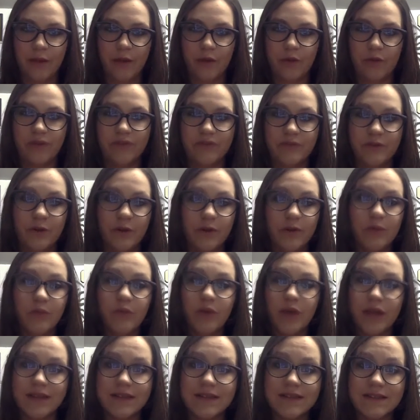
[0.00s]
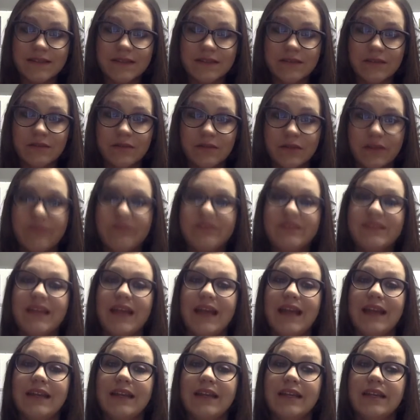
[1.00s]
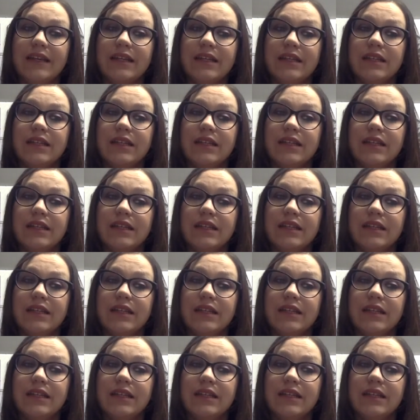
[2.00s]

We've told them once, we've said,